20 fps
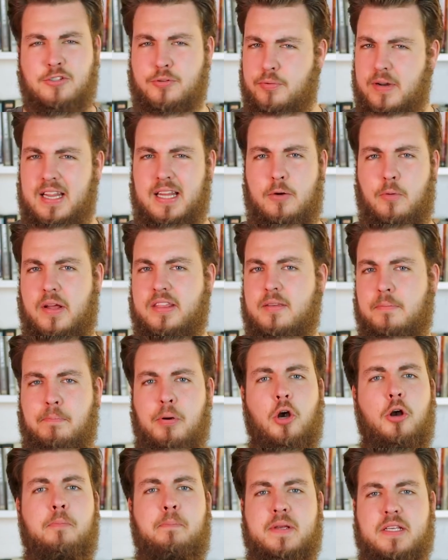that's really what the
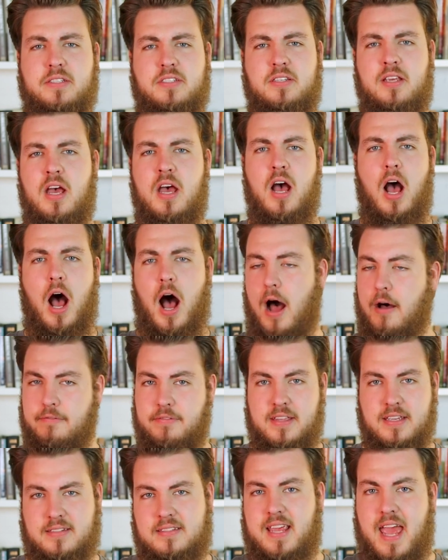purpose
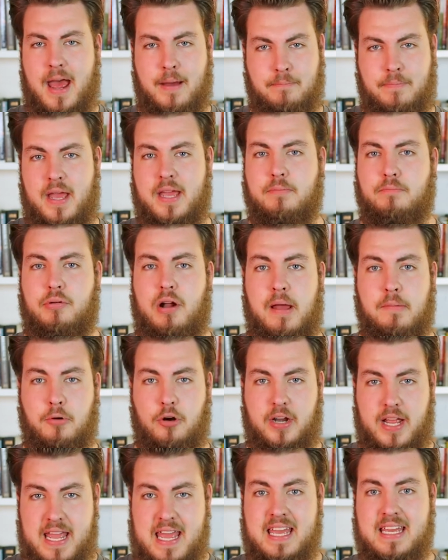of this campaign
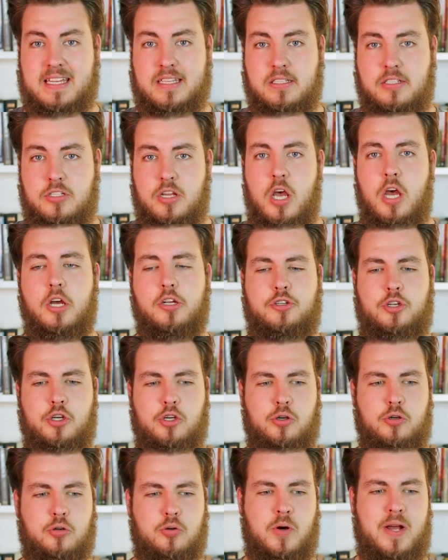primer is,
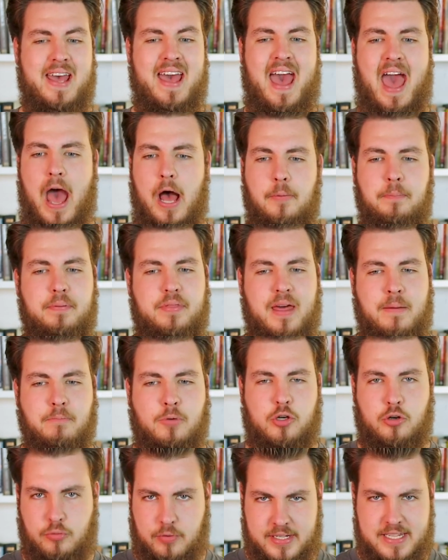to help
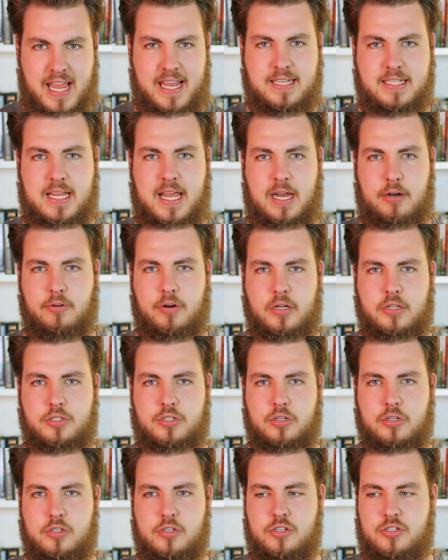them create
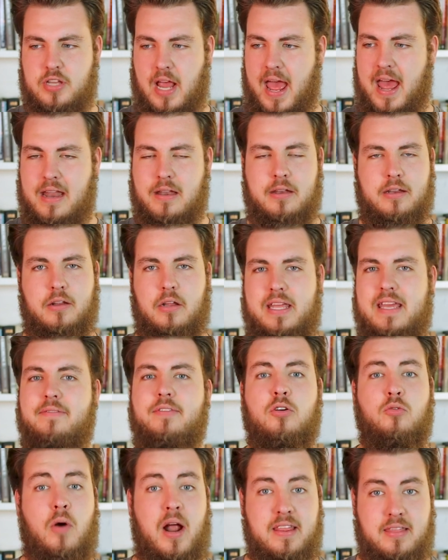characters and
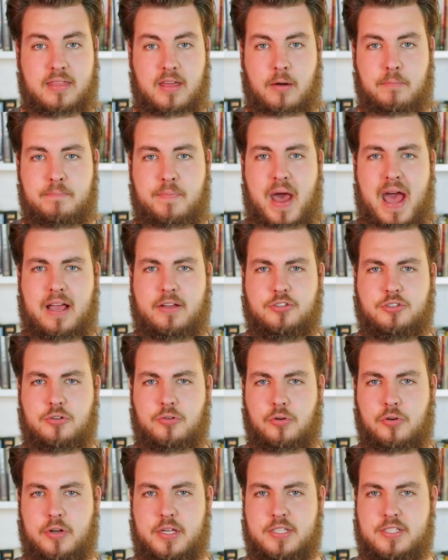even write their
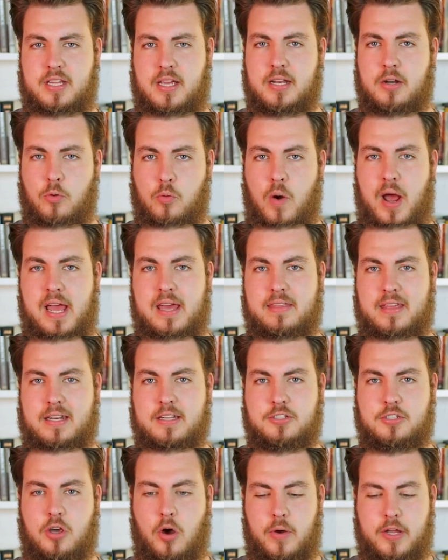backstories in a way that
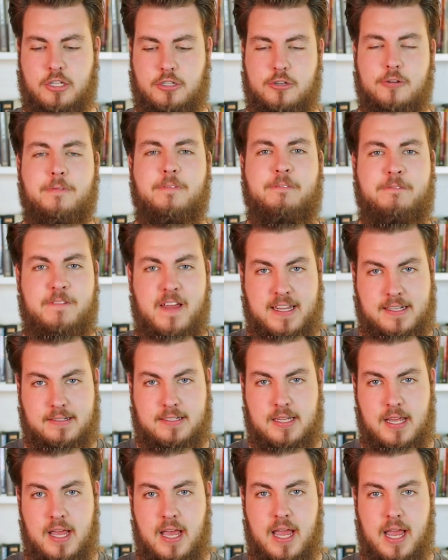is going to
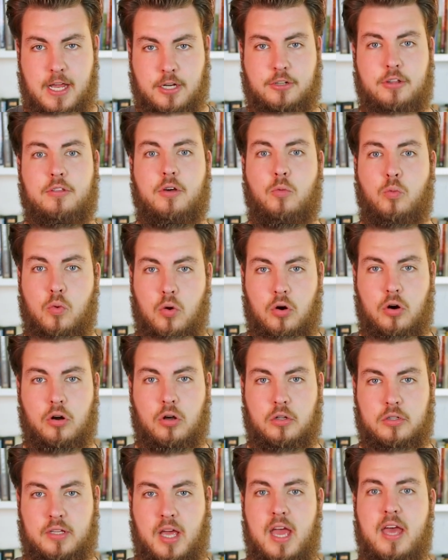fit into the
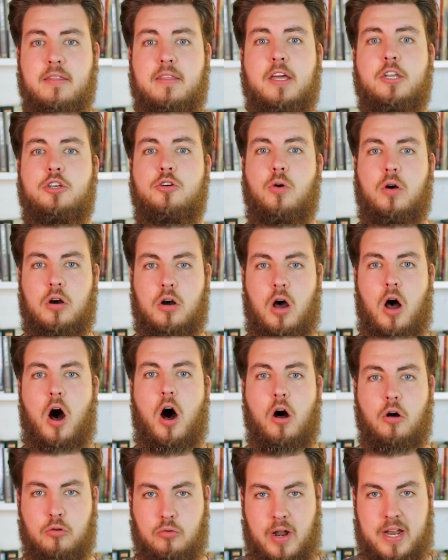world that you are
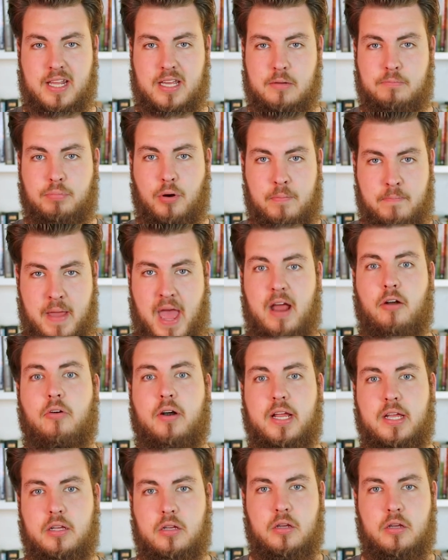already preparing.